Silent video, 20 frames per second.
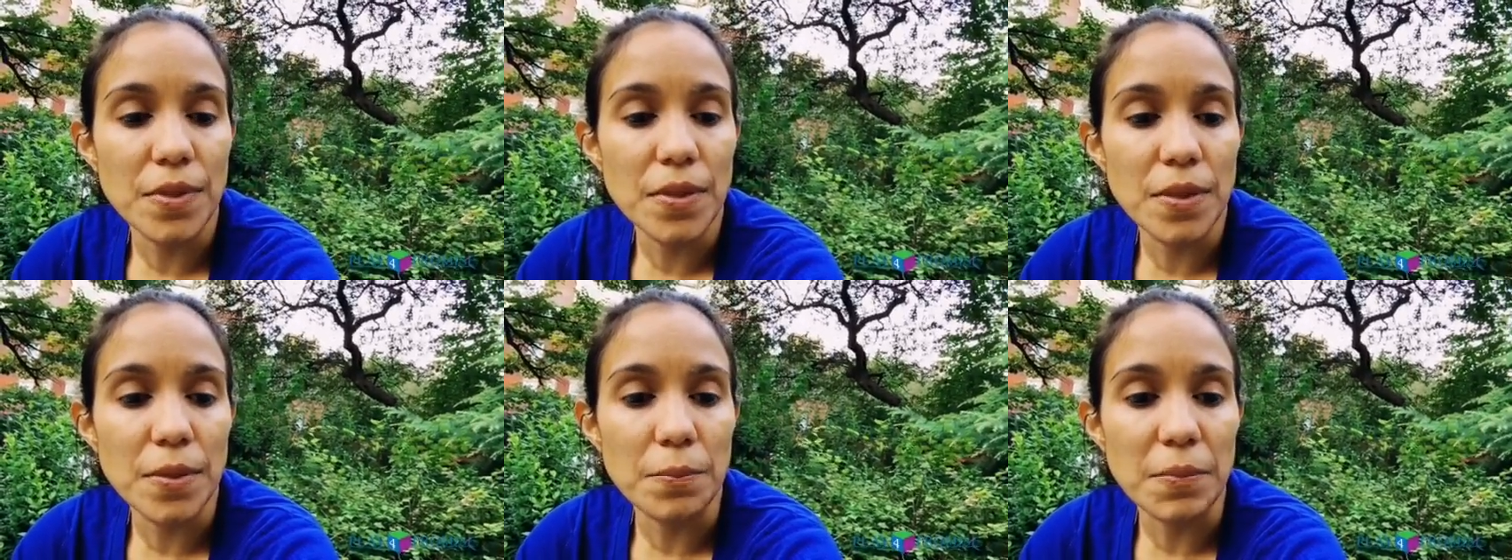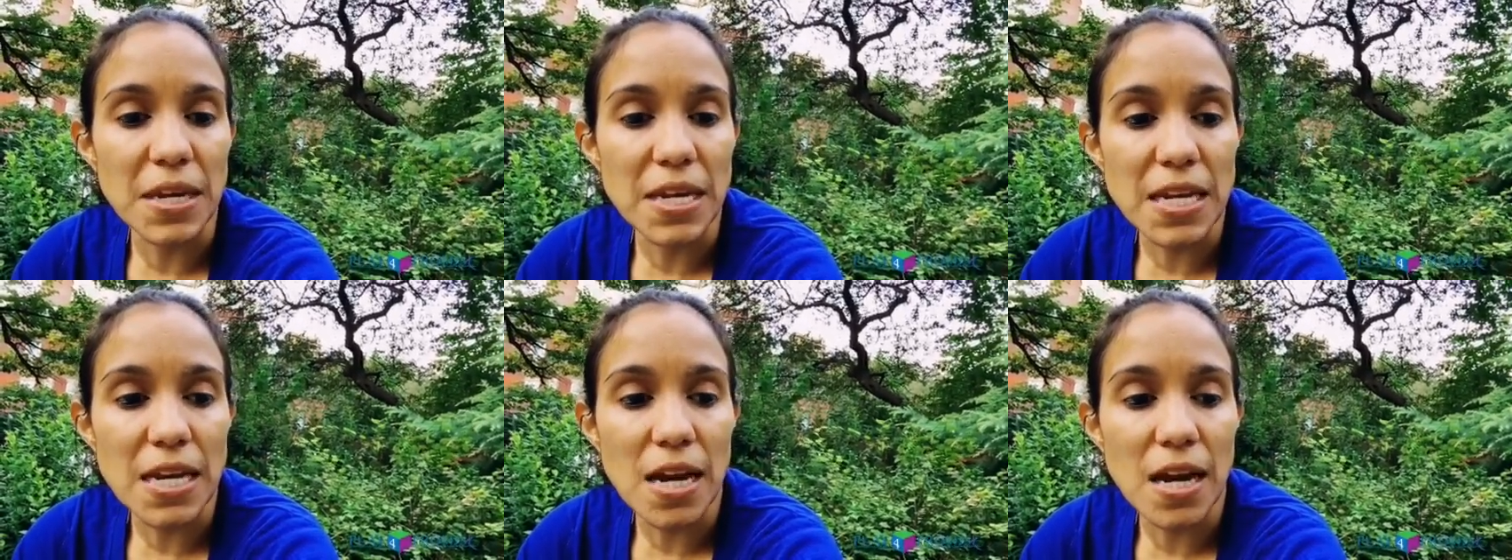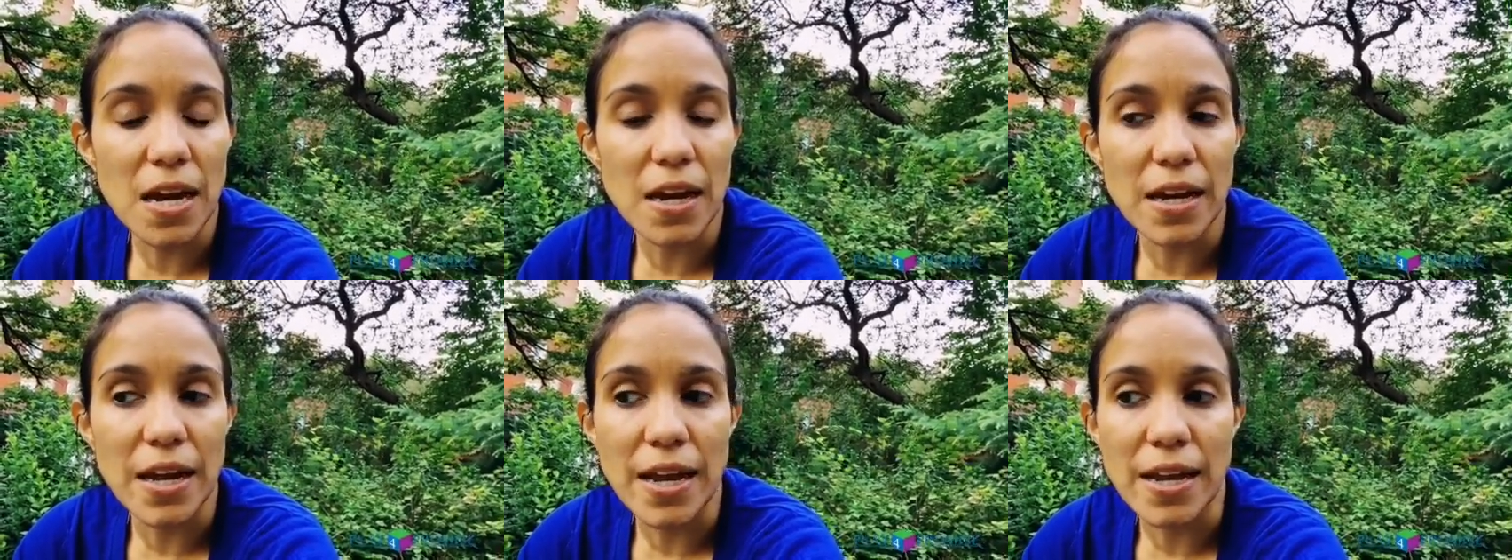the
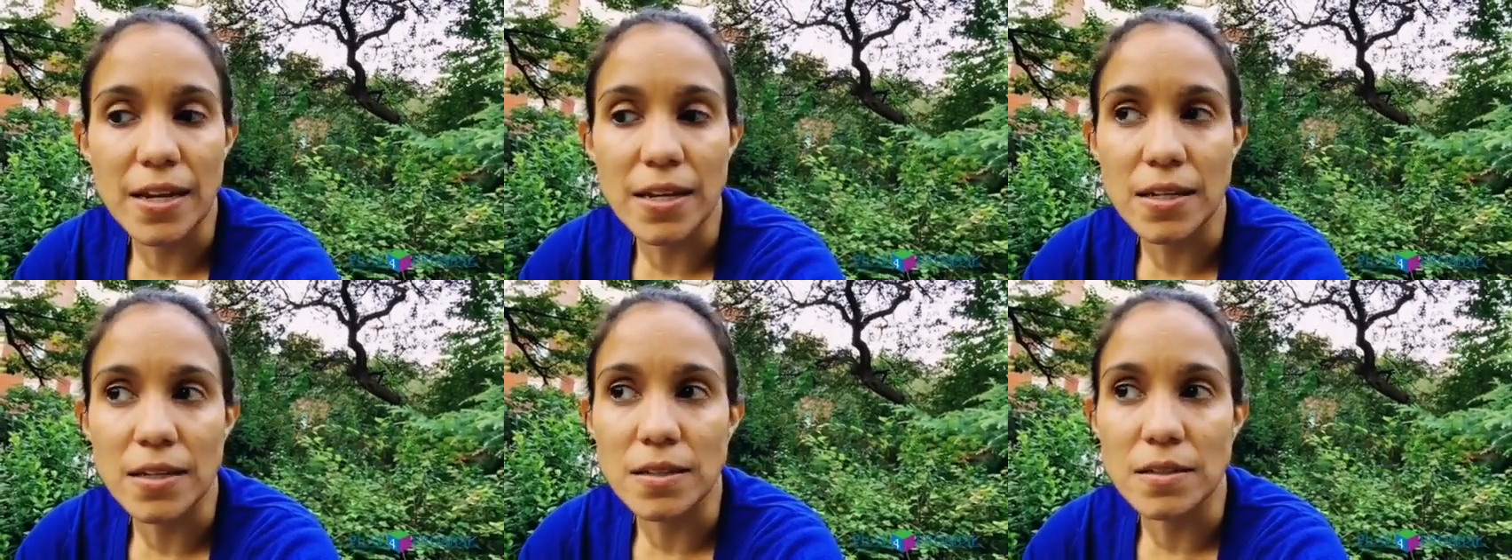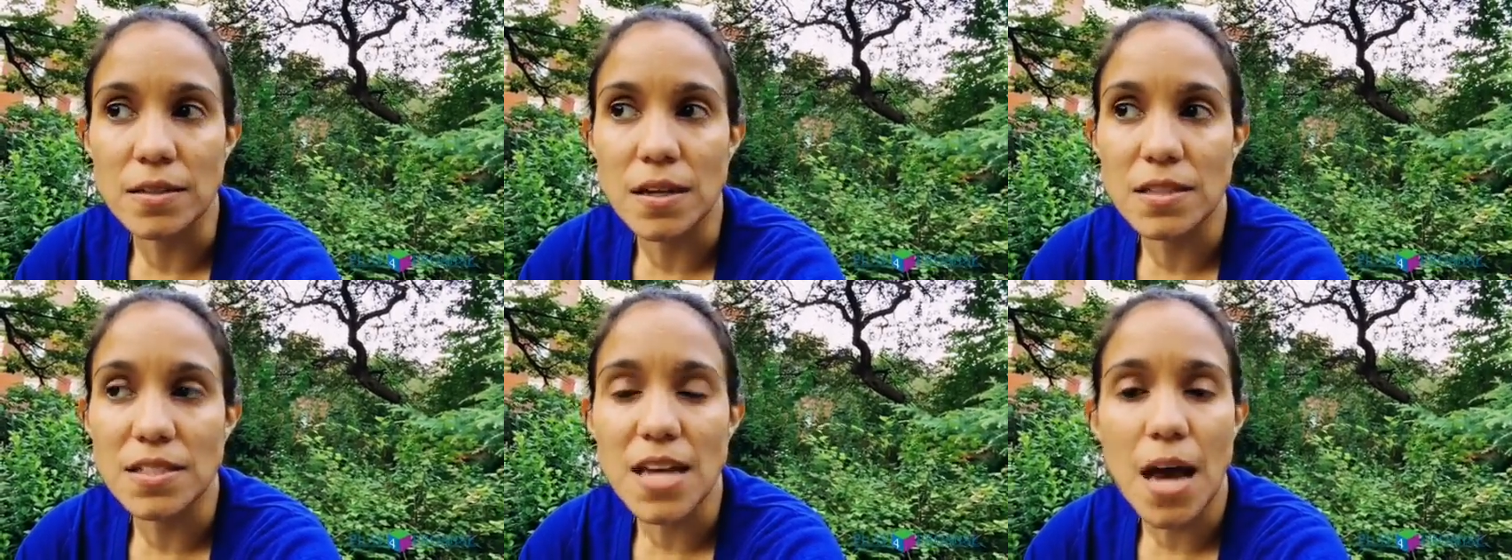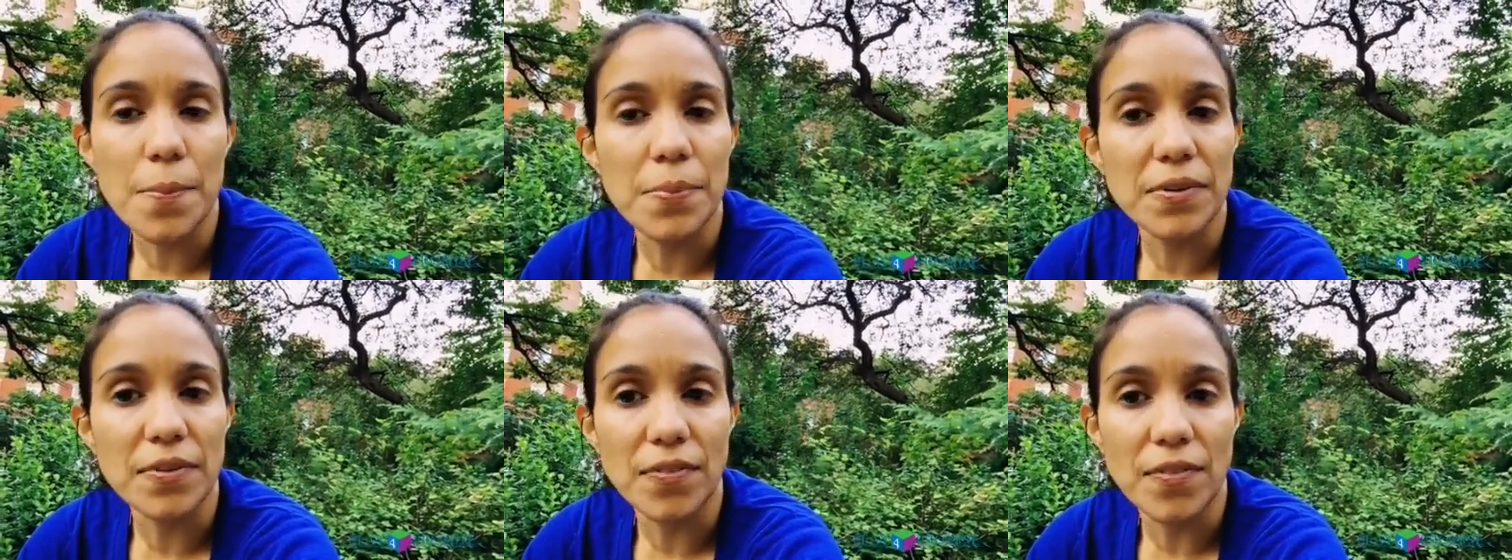media and a
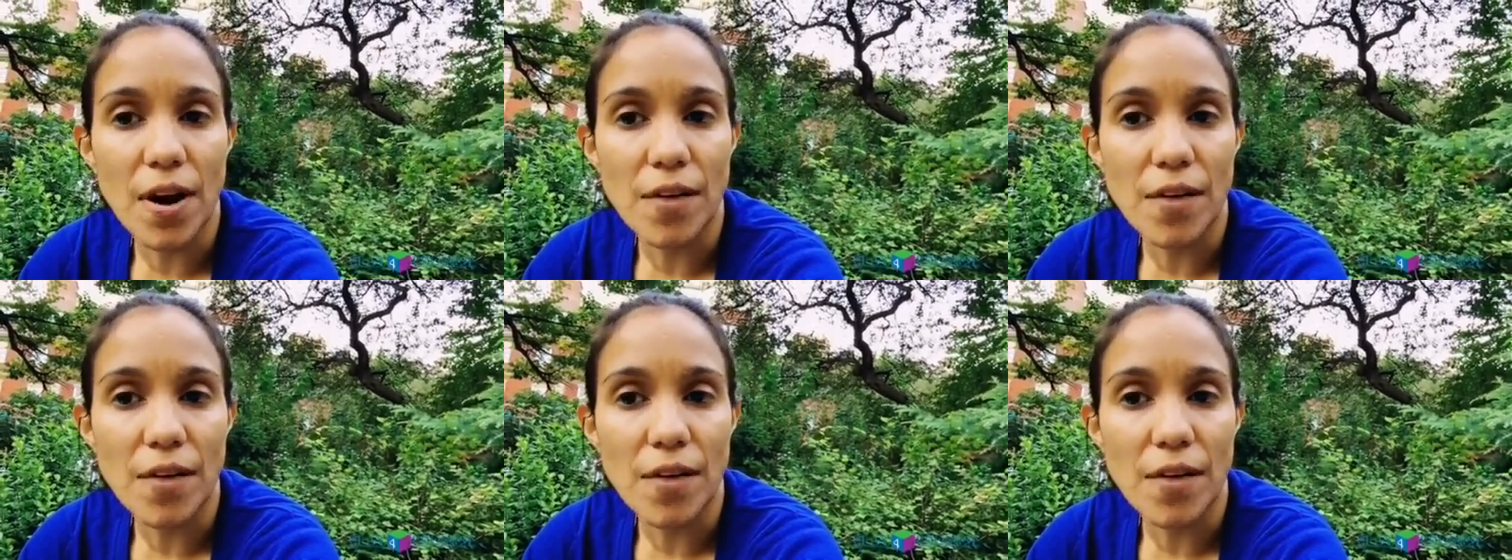topic of